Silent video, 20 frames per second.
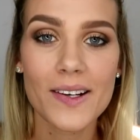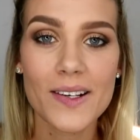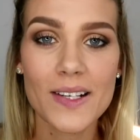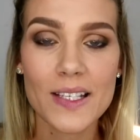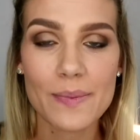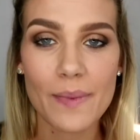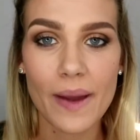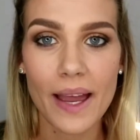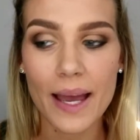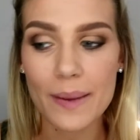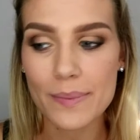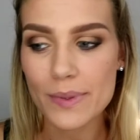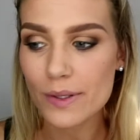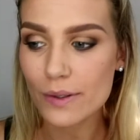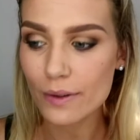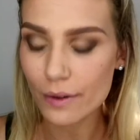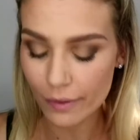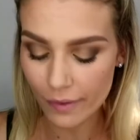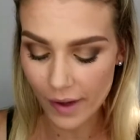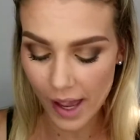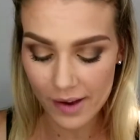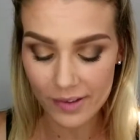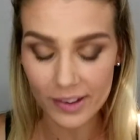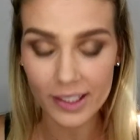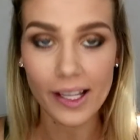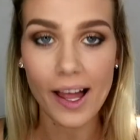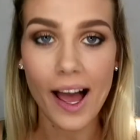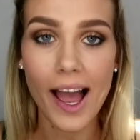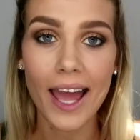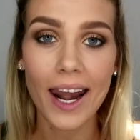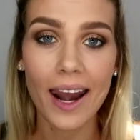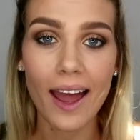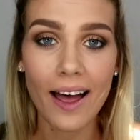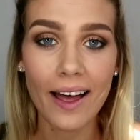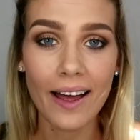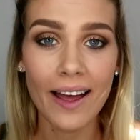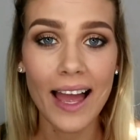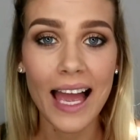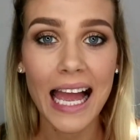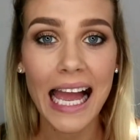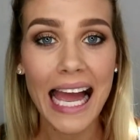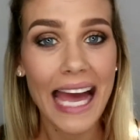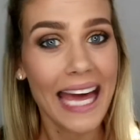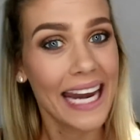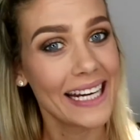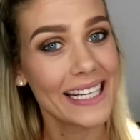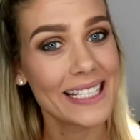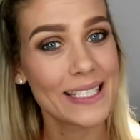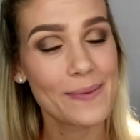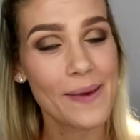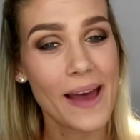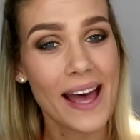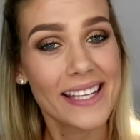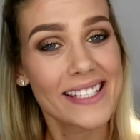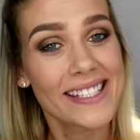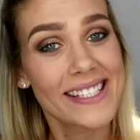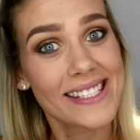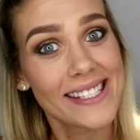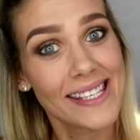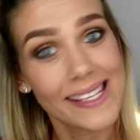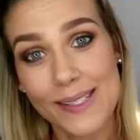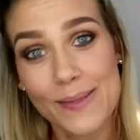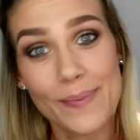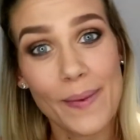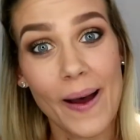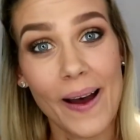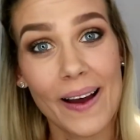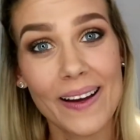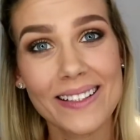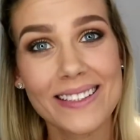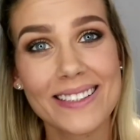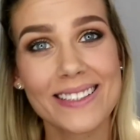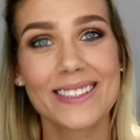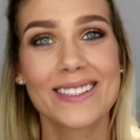It's my absolute favourite liner, and it is about $6.